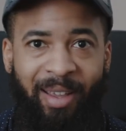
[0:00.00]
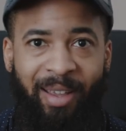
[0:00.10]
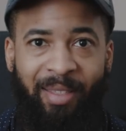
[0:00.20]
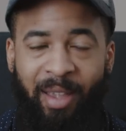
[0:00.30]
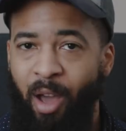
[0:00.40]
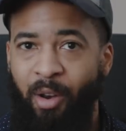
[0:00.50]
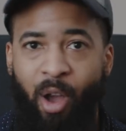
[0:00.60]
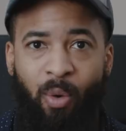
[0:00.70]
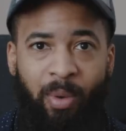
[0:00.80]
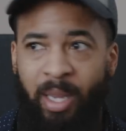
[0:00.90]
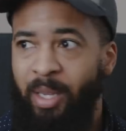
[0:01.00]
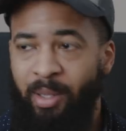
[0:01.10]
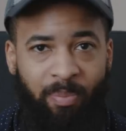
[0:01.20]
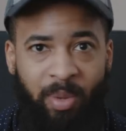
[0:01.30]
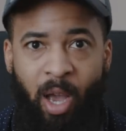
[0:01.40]
The unknown
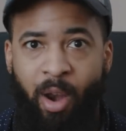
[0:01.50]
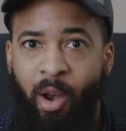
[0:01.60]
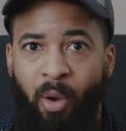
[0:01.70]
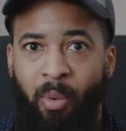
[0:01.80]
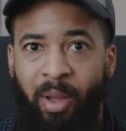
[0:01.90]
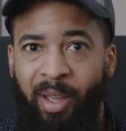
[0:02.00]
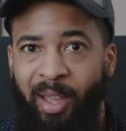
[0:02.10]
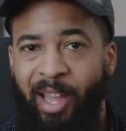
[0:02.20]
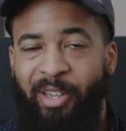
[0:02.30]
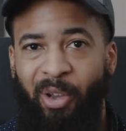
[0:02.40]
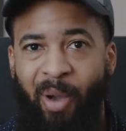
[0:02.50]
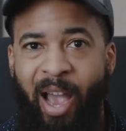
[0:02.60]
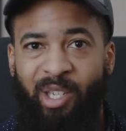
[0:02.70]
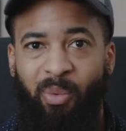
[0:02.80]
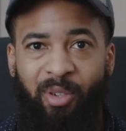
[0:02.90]
is the unknown. And so
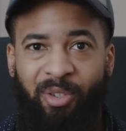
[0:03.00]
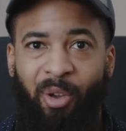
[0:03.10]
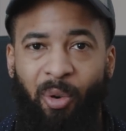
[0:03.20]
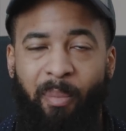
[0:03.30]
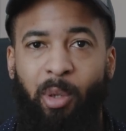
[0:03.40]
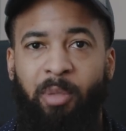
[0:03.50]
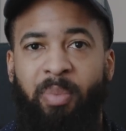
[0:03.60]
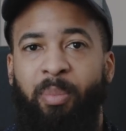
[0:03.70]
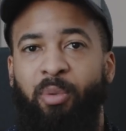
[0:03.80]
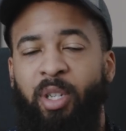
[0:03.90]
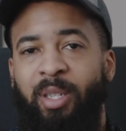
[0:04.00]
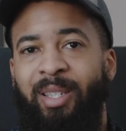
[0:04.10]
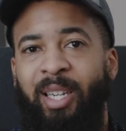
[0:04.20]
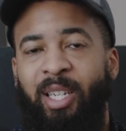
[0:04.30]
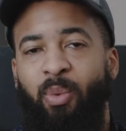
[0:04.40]
as a result, most people just
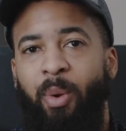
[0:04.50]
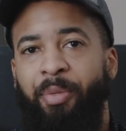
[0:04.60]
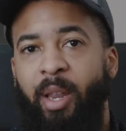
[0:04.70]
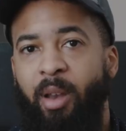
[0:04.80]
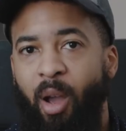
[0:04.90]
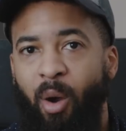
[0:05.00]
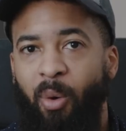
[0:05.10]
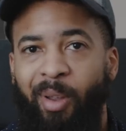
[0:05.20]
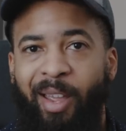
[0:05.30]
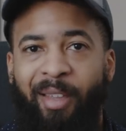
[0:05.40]
stick to what they know.